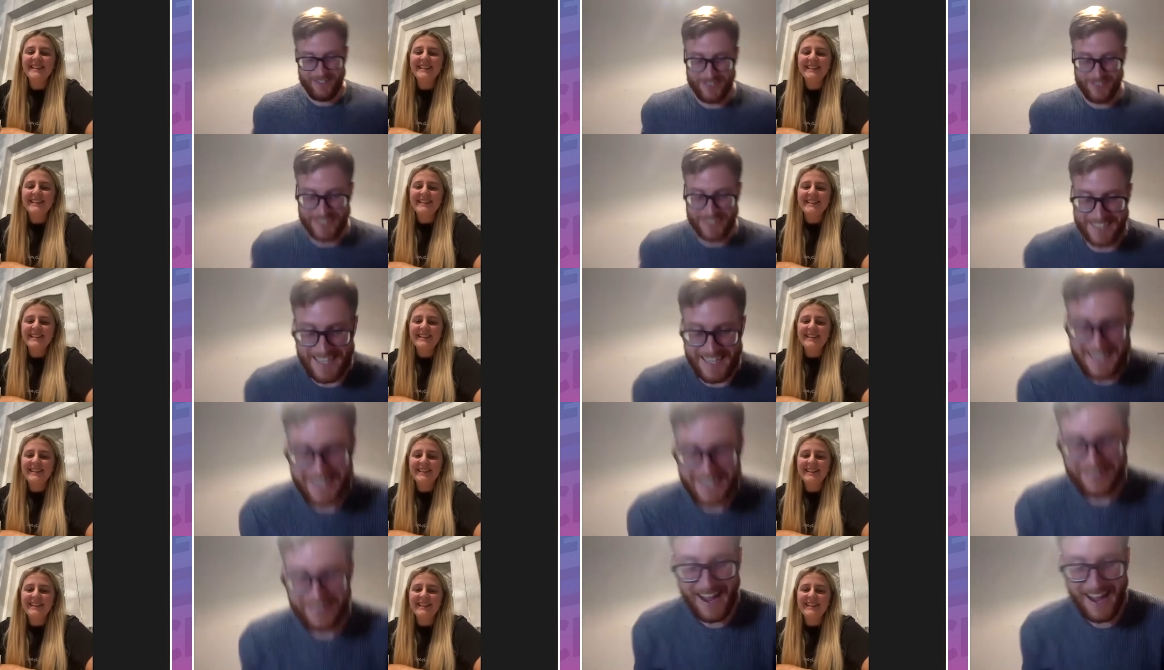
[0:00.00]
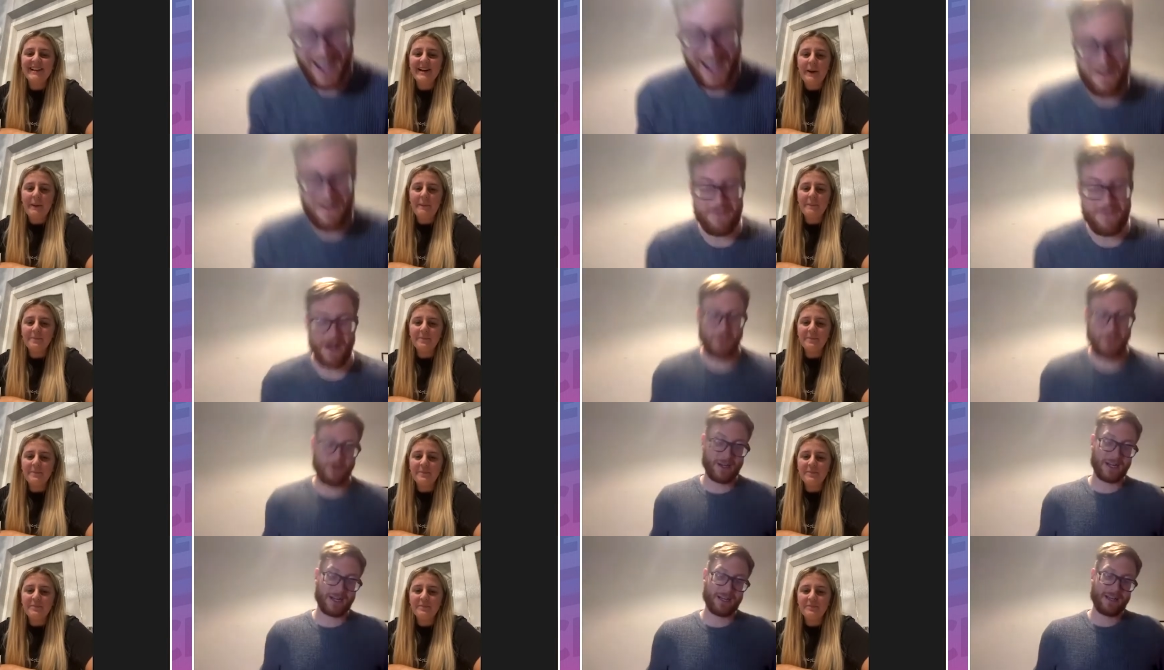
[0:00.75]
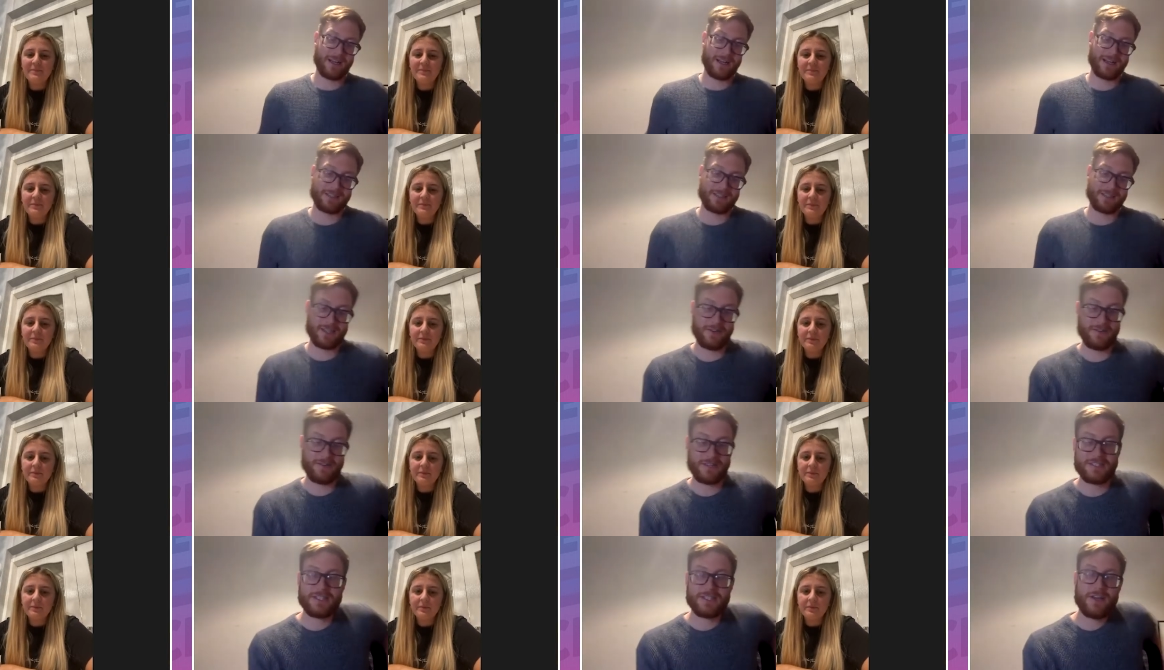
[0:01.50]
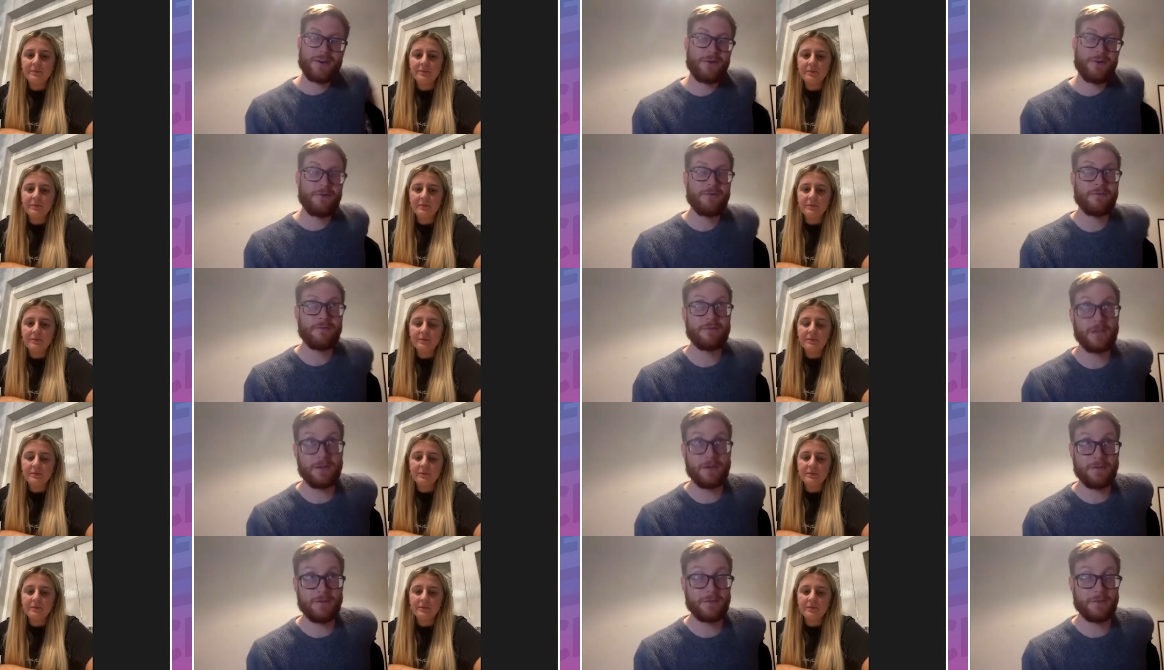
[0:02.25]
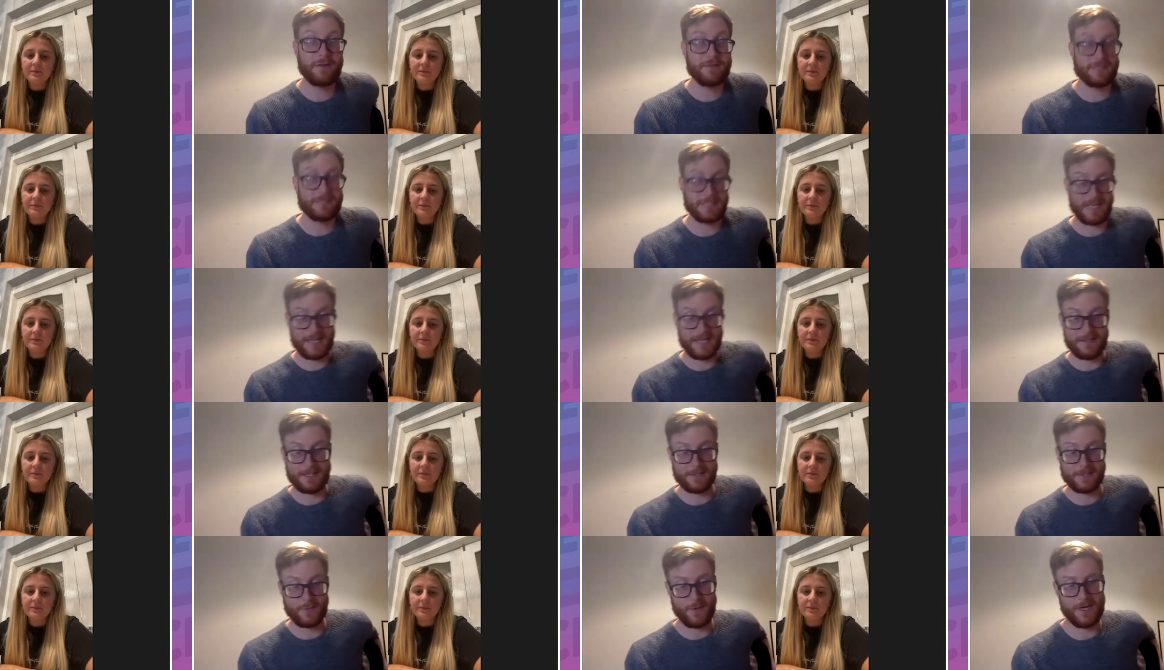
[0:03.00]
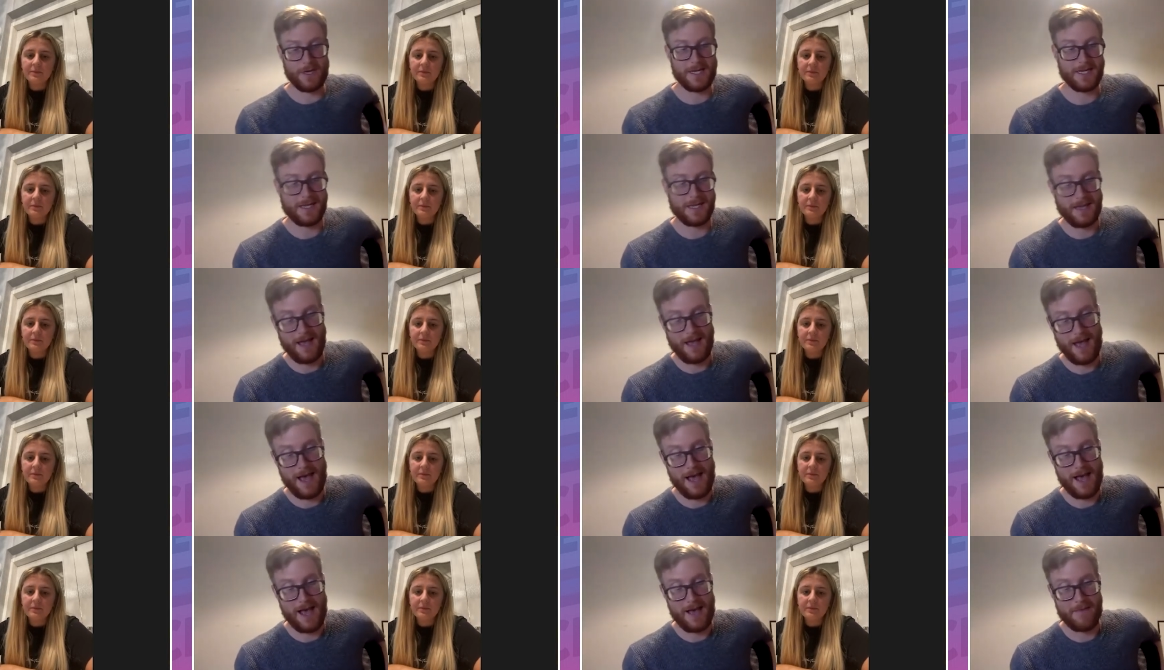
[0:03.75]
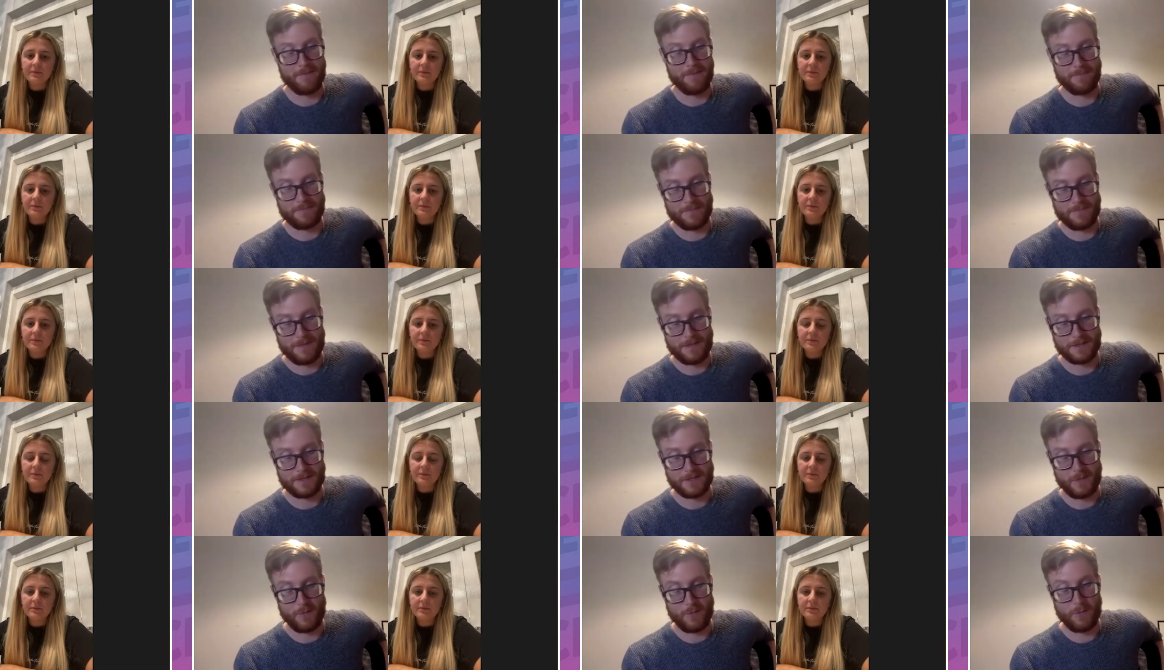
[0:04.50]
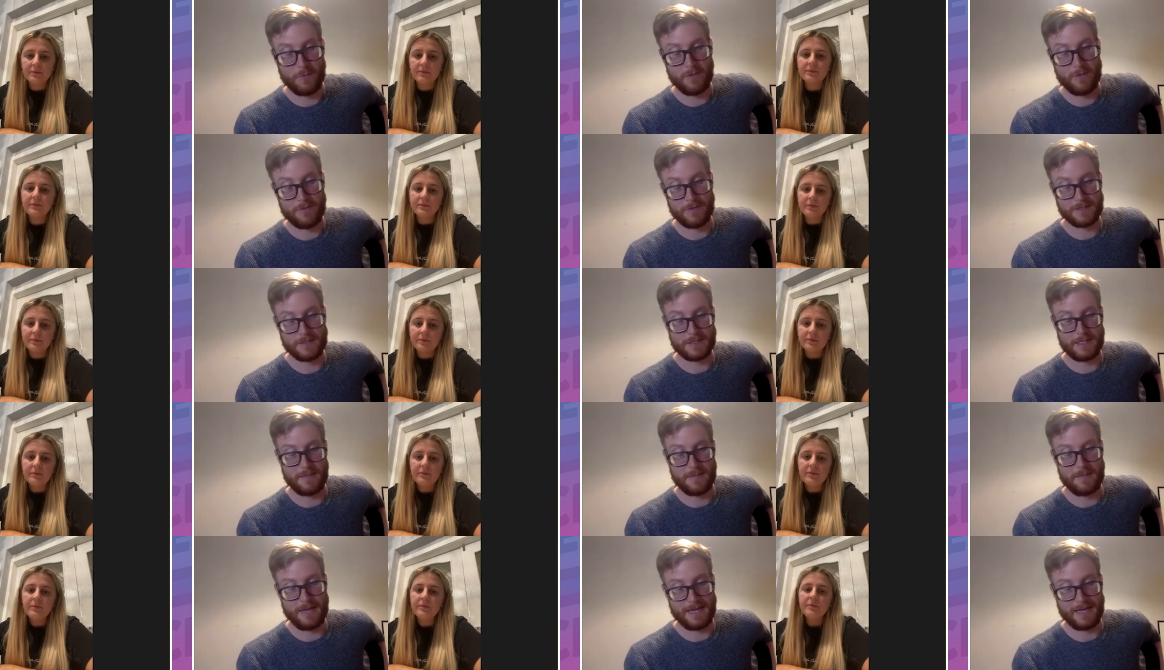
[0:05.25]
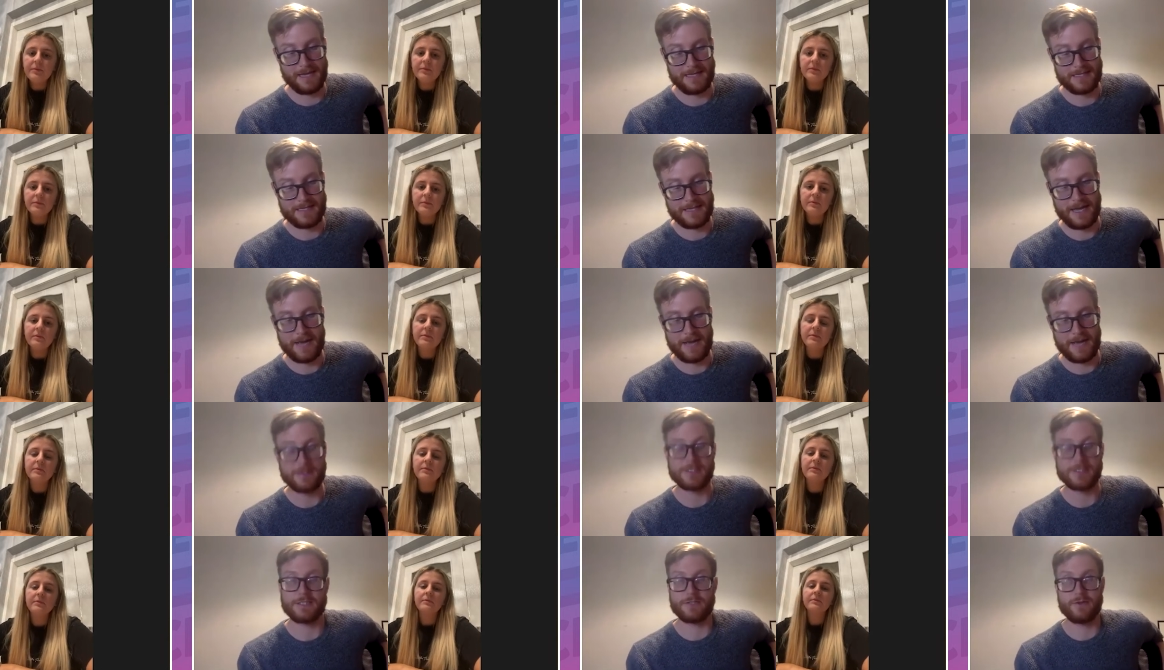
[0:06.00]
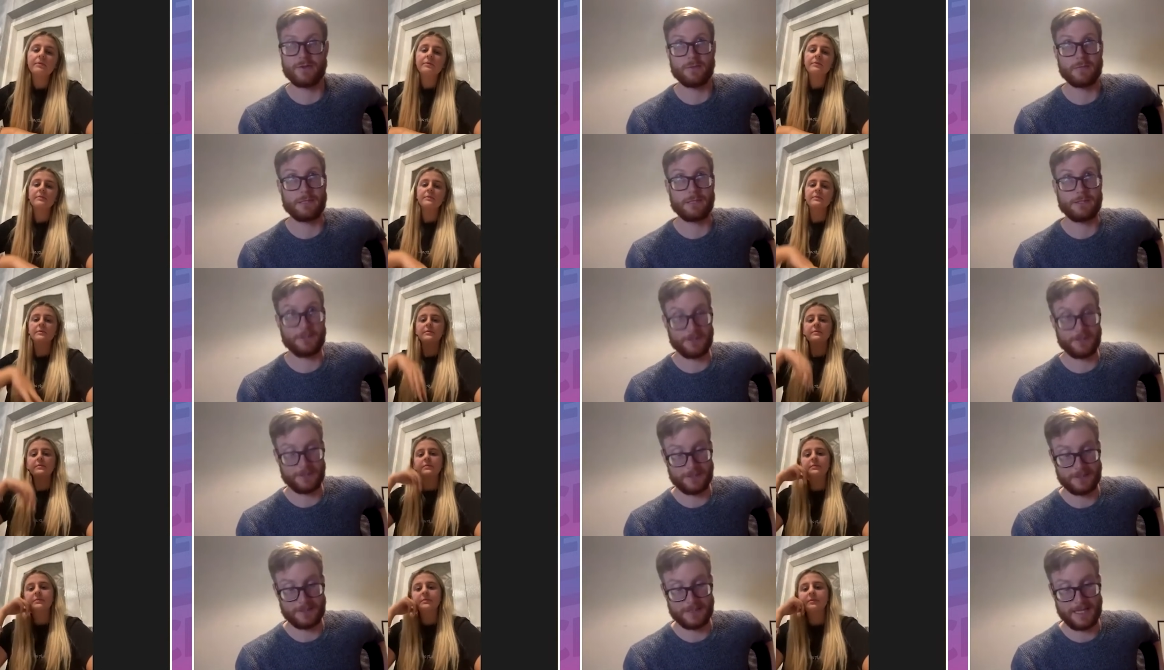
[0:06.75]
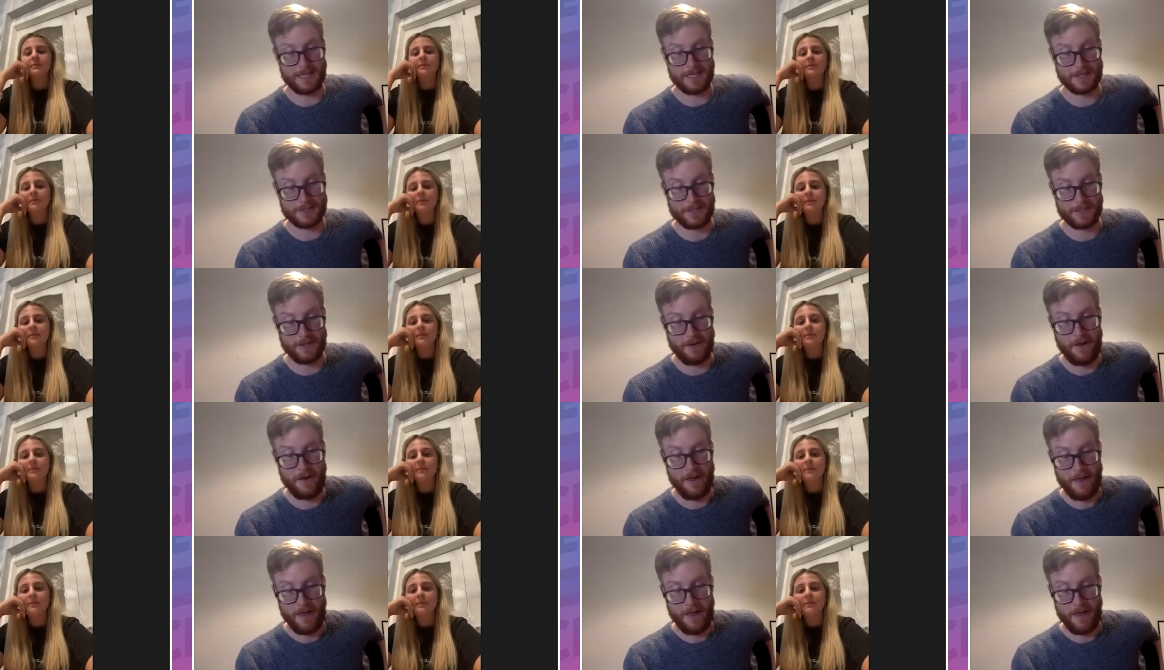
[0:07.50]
Speaker 1: We'll see anyway. So there's no view from the other side this week. So we'll move on to Back in Time. This is normally Josh's section.